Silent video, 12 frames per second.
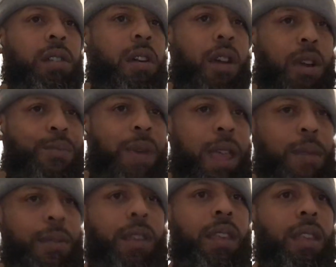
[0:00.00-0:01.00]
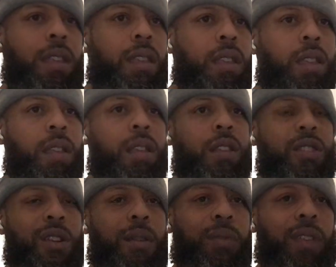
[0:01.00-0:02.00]
our baby? You
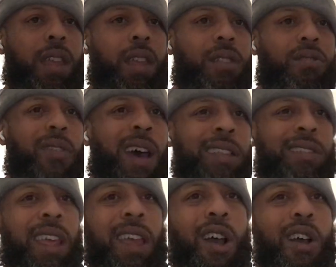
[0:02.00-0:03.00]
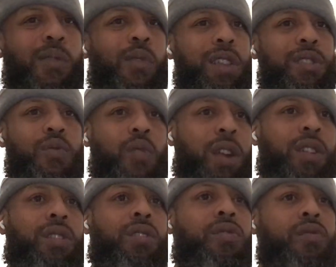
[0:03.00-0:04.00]
know what I'm saying? So I stay home where you work.
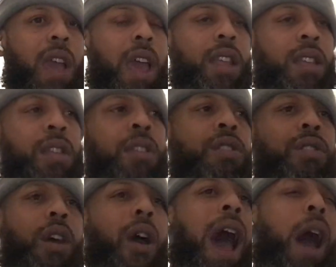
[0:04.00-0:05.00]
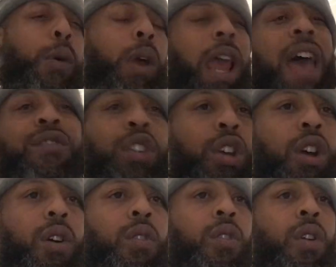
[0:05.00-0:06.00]
I would have to
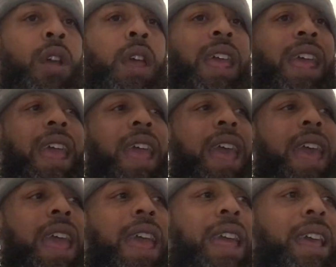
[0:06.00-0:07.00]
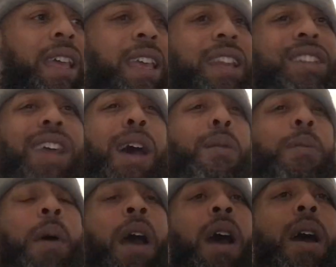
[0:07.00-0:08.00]
go and get a job,
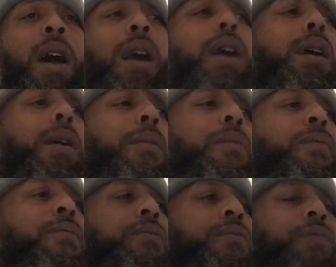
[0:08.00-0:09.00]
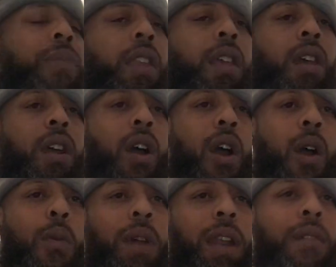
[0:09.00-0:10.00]
or
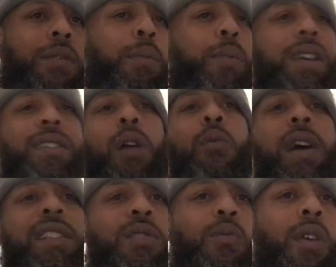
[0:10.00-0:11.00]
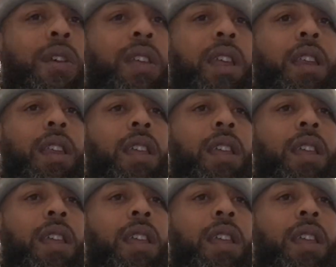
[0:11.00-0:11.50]
whatever, because I wasn't working.